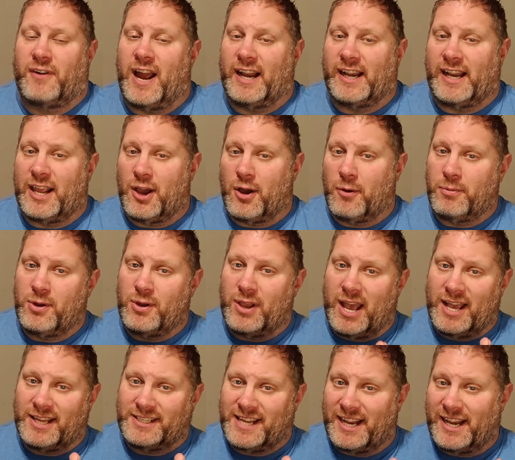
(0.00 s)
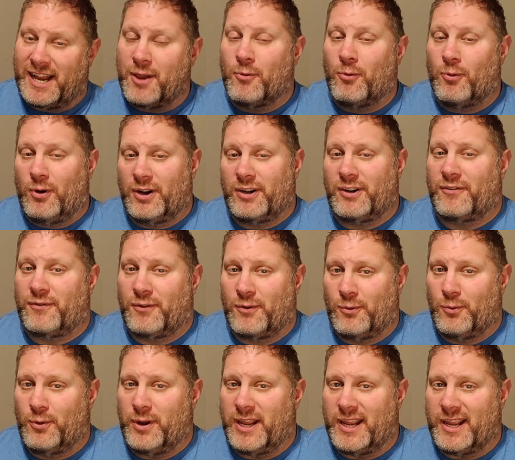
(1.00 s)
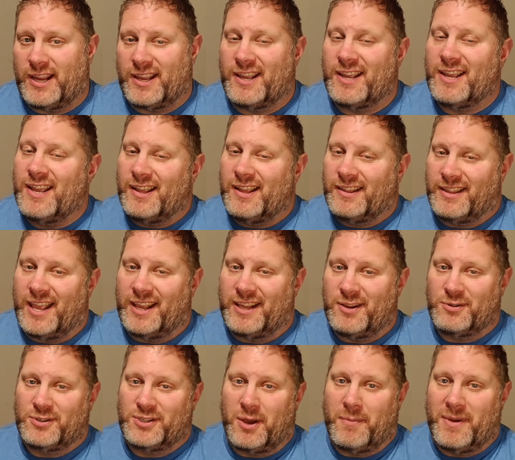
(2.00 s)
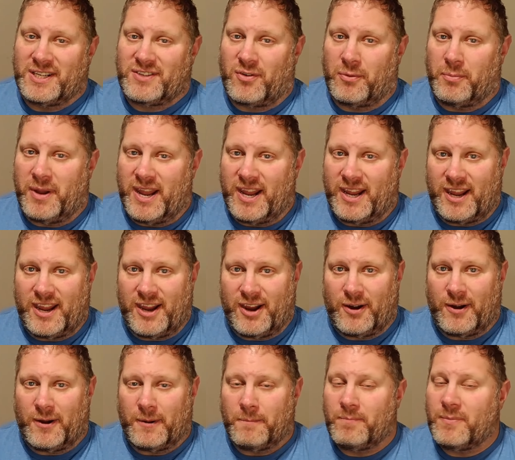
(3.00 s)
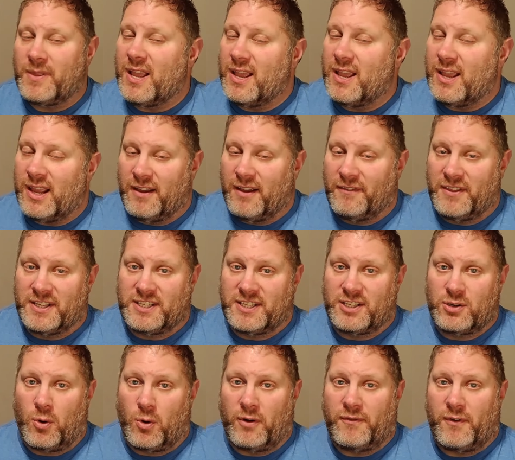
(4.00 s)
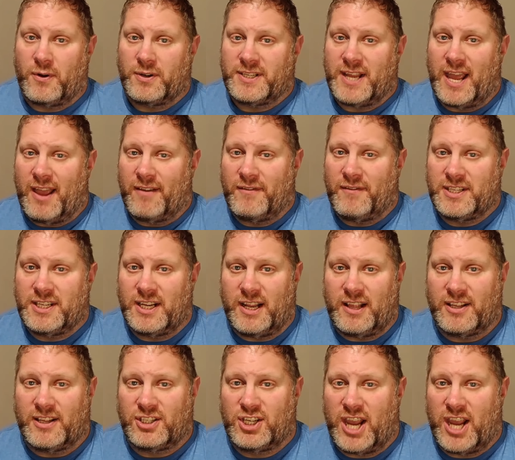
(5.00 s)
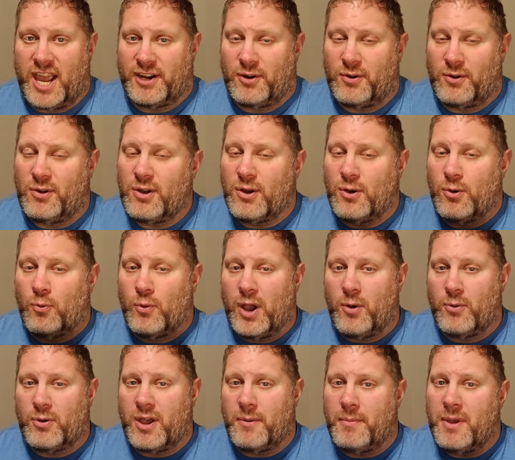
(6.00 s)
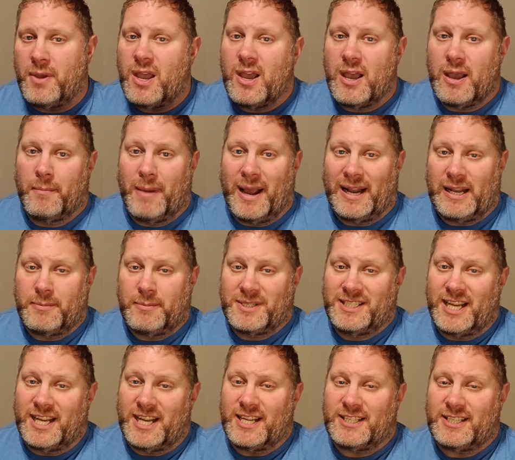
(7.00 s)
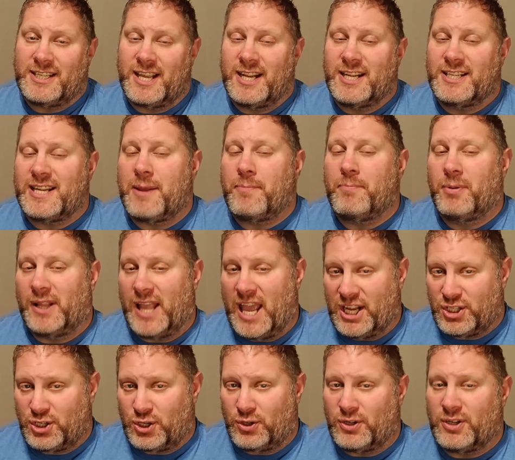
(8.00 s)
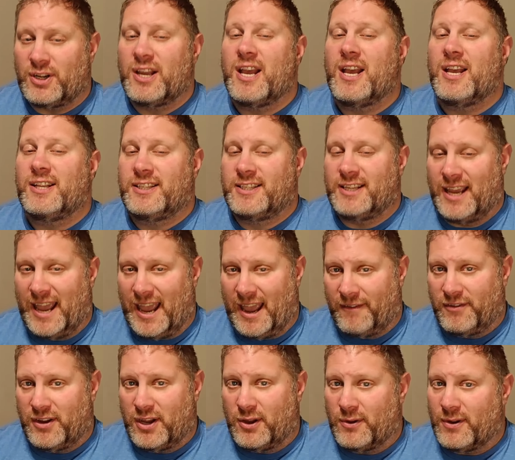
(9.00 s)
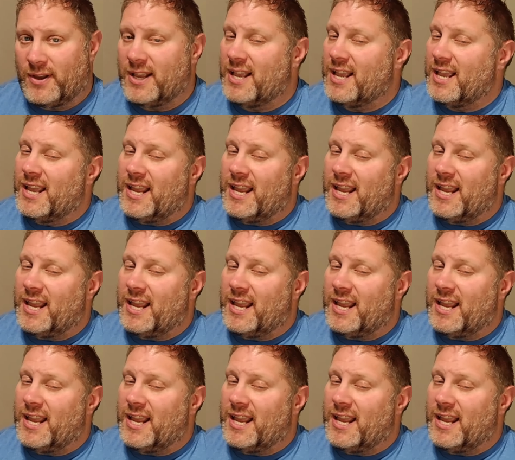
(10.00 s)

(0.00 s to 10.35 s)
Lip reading: Friday. Hope you guys had a wonderful week. Thank you so much for being here. If this is your first time visiting the channel, welcome. My name's Dennis. It is a pleasure to have you.